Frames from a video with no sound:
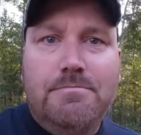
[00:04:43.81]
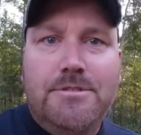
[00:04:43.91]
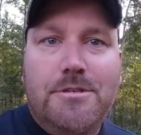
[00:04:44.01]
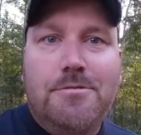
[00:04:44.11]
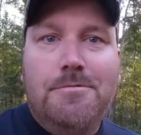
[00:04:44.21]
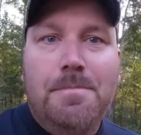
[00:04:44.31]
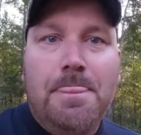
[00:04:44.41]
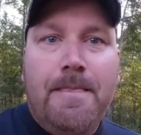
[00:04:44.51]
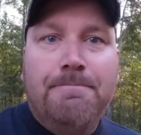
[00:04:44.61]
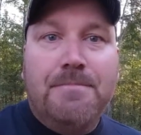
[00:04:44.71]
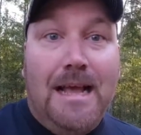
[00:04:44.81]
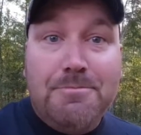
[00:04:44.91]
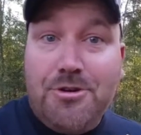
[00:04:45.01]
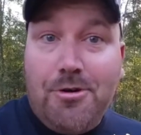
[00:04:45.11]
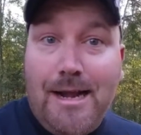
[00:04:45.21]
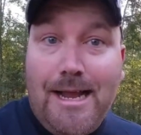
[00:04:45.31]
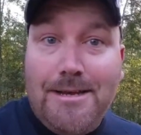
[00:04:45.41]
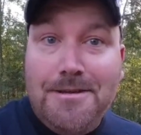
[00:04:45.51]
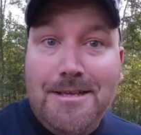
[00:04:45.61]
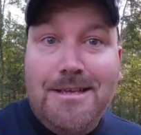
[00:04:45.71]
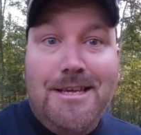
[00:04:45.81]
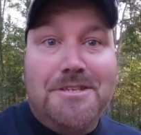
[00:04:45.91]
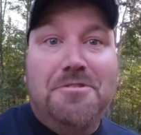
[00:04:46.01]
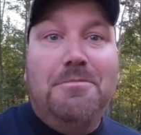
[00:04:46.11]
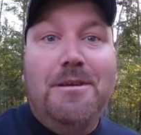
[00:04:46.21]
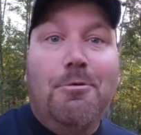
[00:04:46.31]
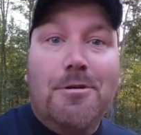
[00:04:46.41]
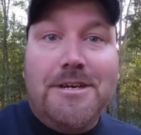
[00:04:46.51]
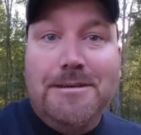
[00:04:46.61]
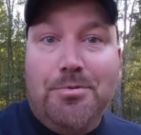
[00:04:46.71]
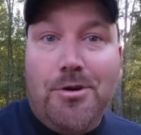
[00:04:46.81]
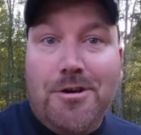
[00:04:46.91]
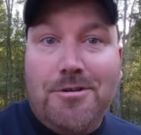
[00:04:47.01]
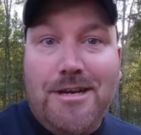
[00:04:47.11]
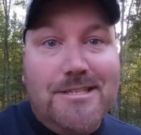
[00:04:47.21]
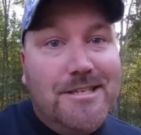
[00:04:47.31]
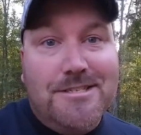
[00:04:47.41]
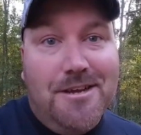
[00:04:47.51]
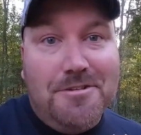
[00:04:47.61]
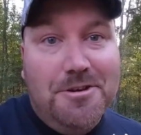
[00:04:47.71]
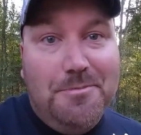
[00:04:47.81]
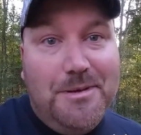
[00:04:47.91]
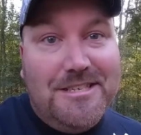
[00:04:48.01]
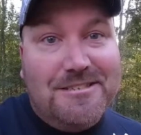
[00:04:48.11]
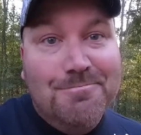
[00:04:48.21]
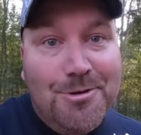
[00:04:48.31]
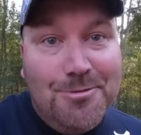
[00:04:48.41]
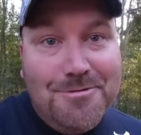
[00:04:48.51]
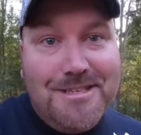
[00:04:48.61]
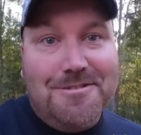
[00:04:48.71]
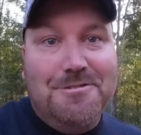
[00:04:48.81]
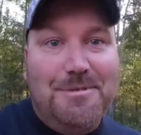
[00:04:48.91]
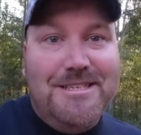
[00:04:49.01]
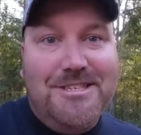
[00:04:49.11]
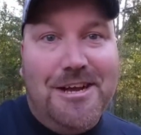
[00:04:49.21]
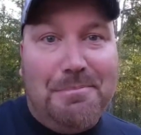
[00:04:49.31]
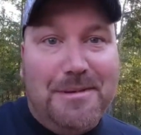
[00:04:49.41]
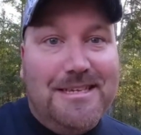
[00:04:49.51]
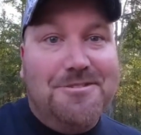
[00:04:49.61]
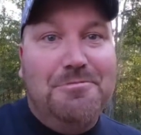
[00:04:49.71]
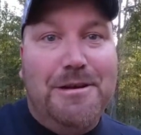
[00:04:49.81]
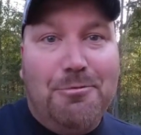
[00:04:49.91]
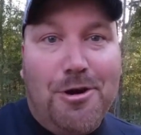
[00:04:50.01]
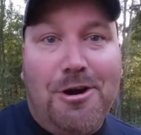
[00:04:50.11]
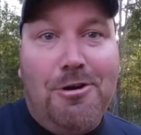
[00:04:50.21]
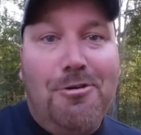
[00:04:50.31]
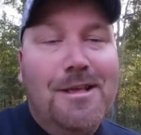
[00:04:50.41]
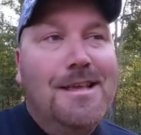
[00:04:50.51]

So I'm trying. It's going to be a work in progress. It's not going to be smooth. It's going to be choppy. It's going to be raw.